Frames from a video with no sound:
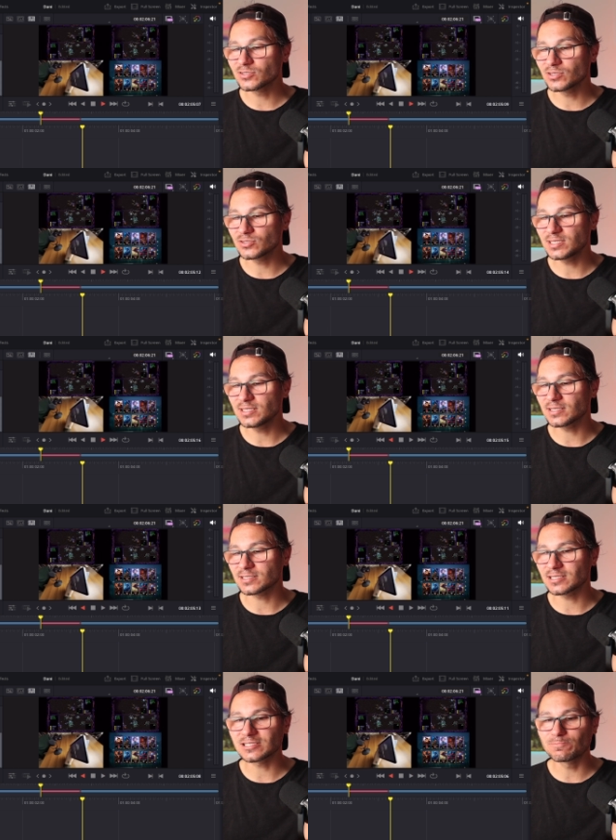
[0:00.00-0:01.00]
So you see
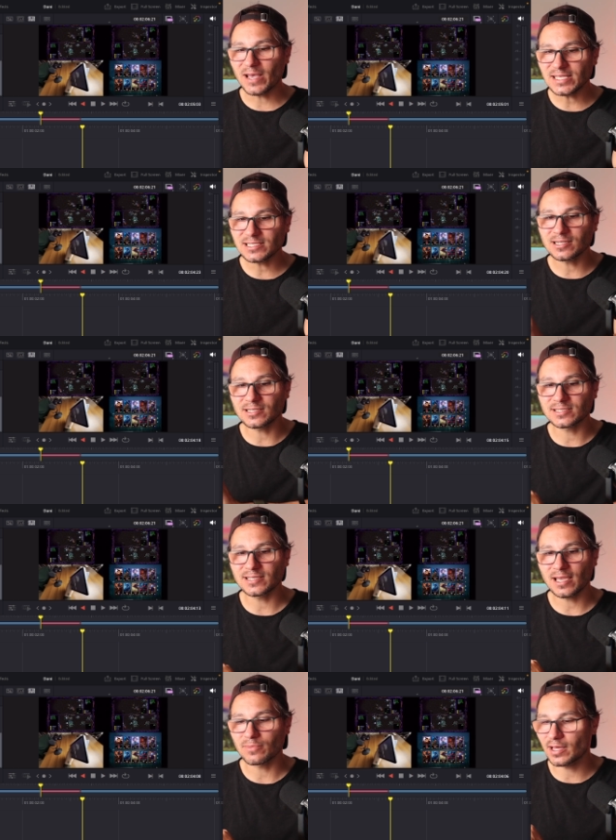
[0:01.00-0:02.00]
this is basically the same,